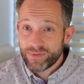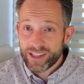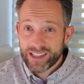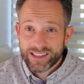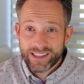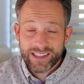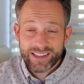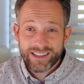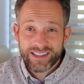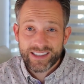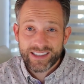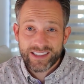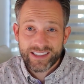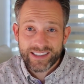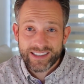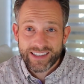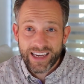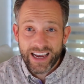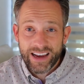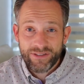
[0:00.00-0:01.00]
This is the
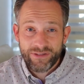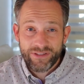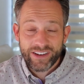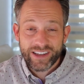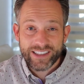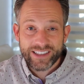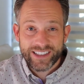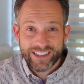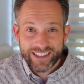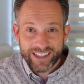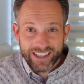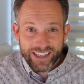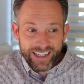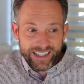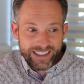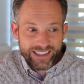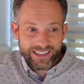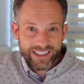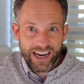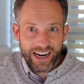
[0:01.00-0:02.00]
safest
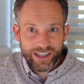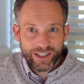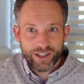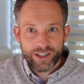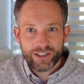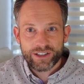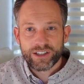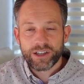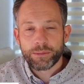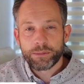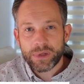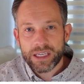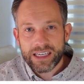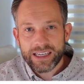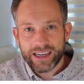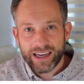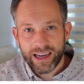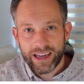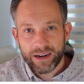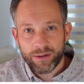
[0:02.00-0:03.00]
sector to
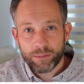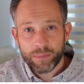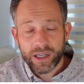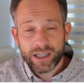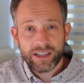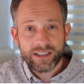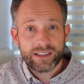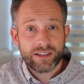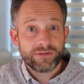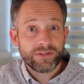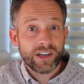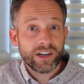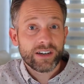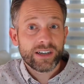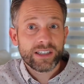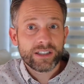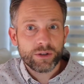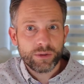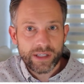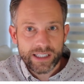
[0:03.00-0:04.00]
be in because if there
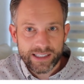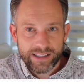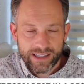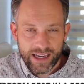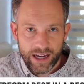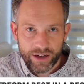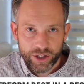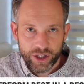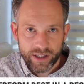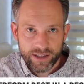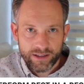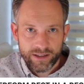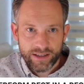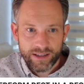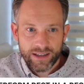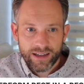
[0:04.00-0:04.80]
is a recession,